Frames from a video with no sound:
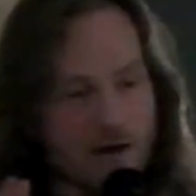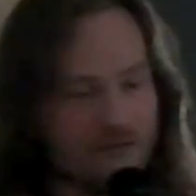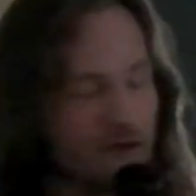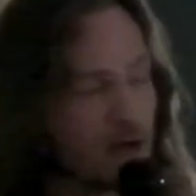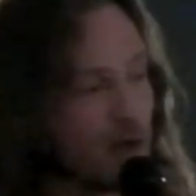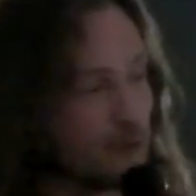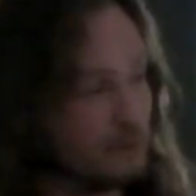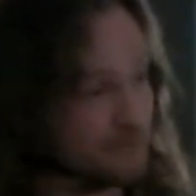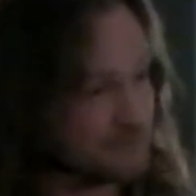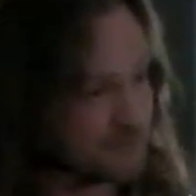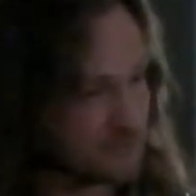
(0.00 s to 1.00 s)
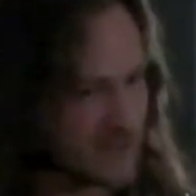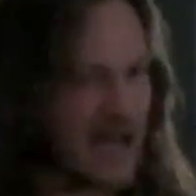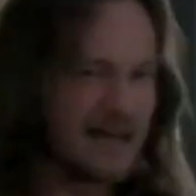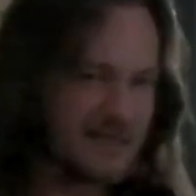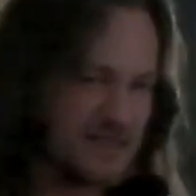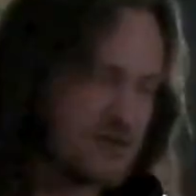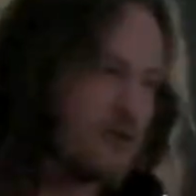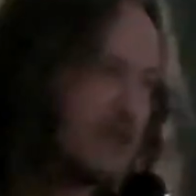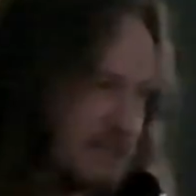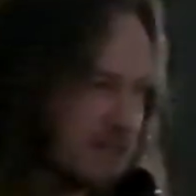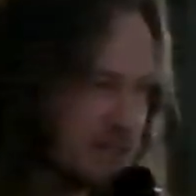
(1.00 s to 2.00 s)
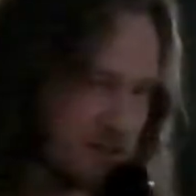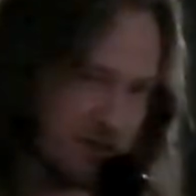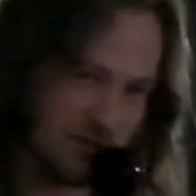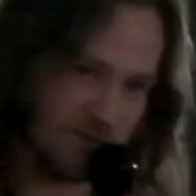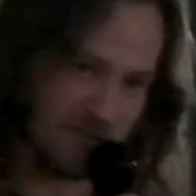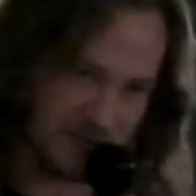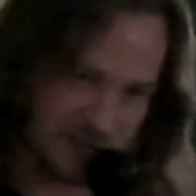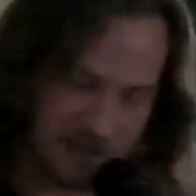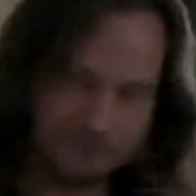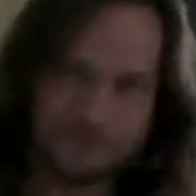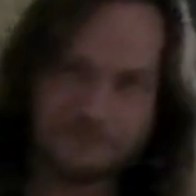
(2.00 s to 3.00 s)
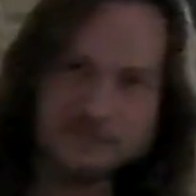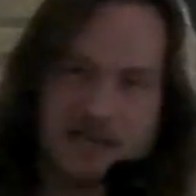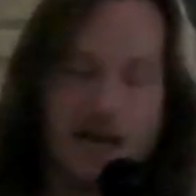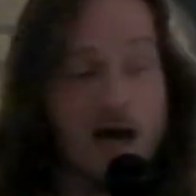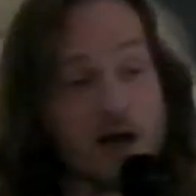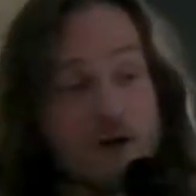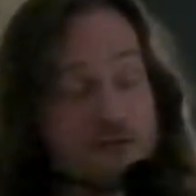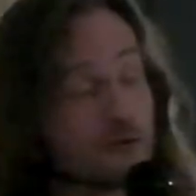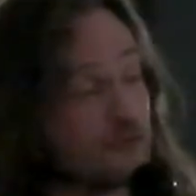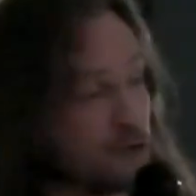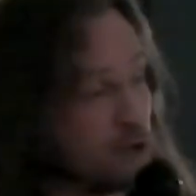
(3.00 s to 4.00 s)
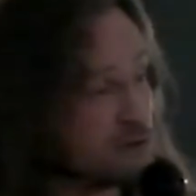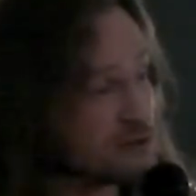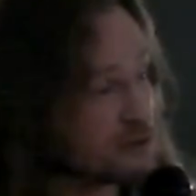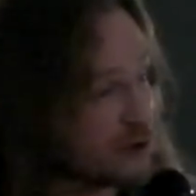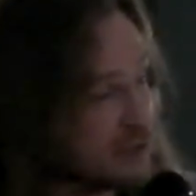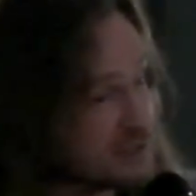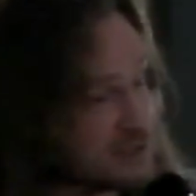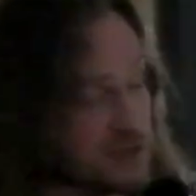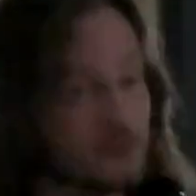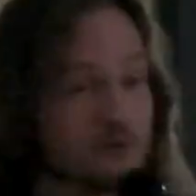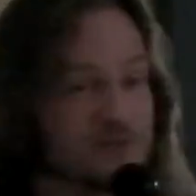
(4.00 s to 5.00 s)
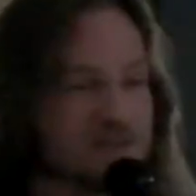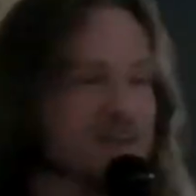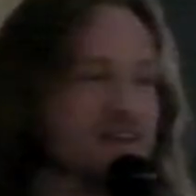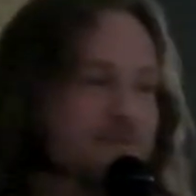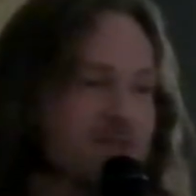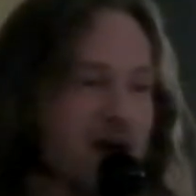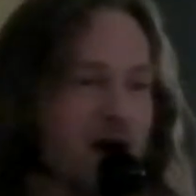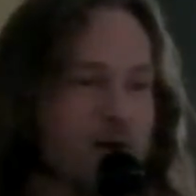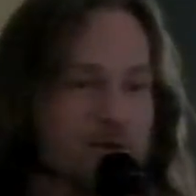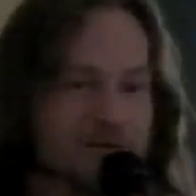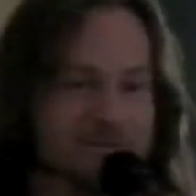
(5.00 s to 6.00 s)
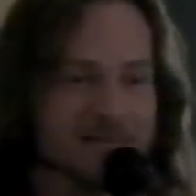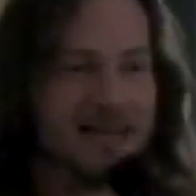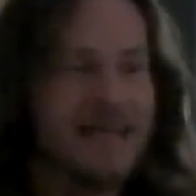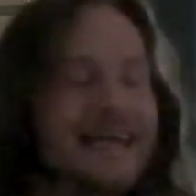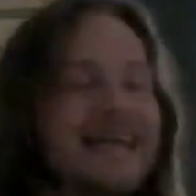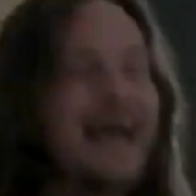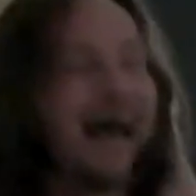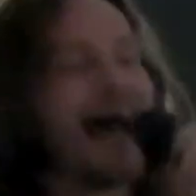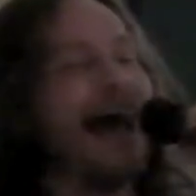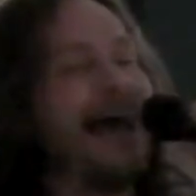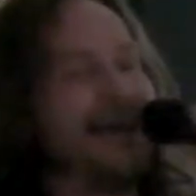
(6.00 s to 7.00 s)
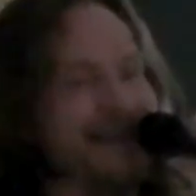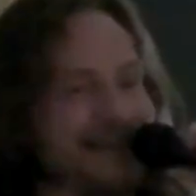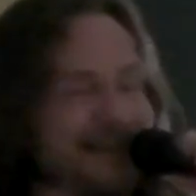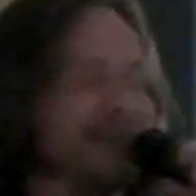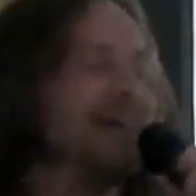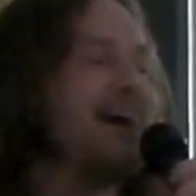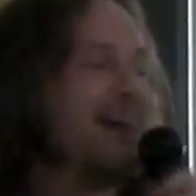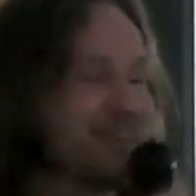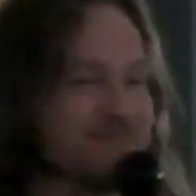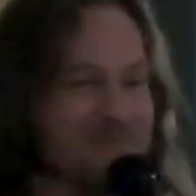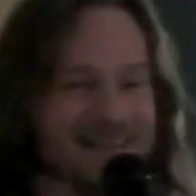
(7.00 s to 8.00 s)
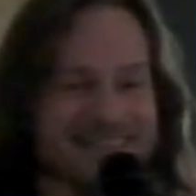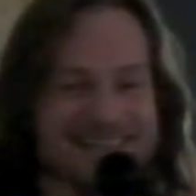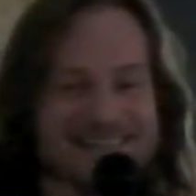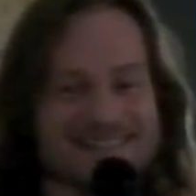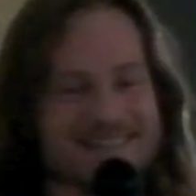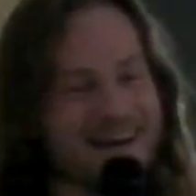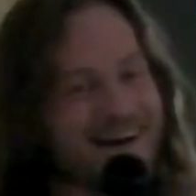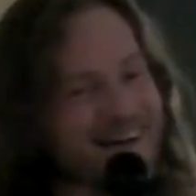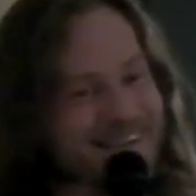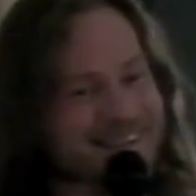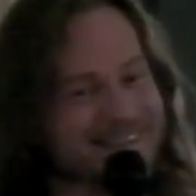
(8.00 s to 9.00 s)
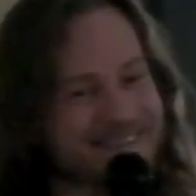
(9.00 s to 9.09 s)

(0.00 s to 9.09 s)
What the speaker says: follow them at a discreet distance, obviously. And after a few streets, you will see them go, yay, I completed a side.